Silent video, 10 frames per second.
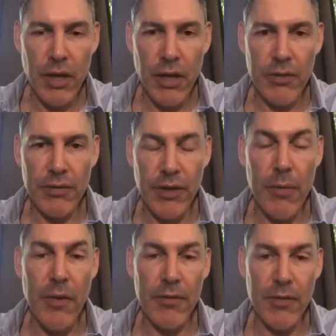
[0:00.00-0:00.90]
a uh,
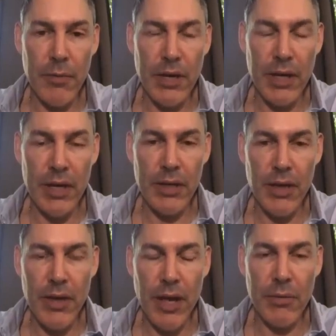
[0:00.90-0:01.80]
some of the money in
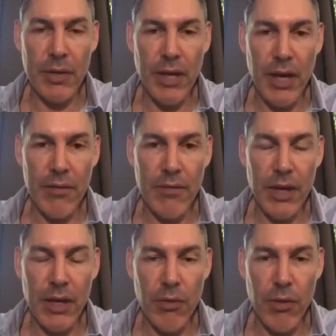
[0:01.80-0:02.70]
there, and that'll be kind of
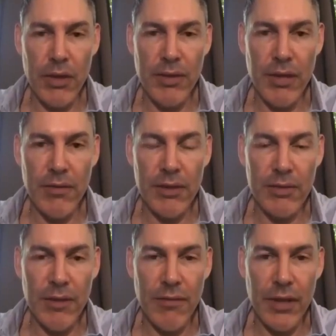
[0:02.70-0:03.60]
that quantitative
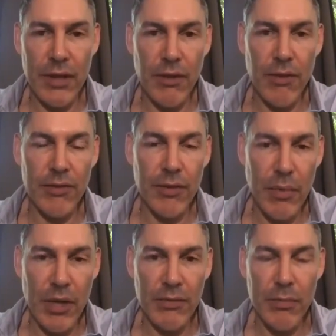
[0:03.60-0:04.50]
easing effect, increasing
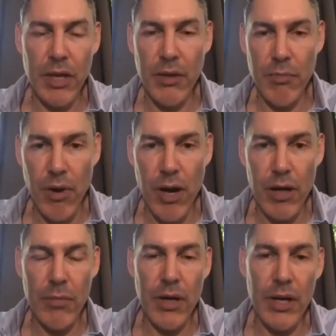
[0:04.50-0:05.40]
base money and
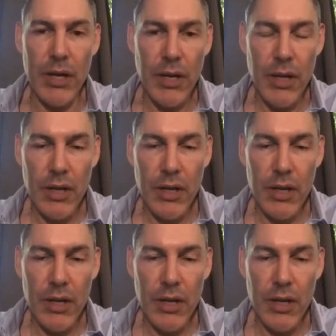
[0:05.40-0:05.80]
broad money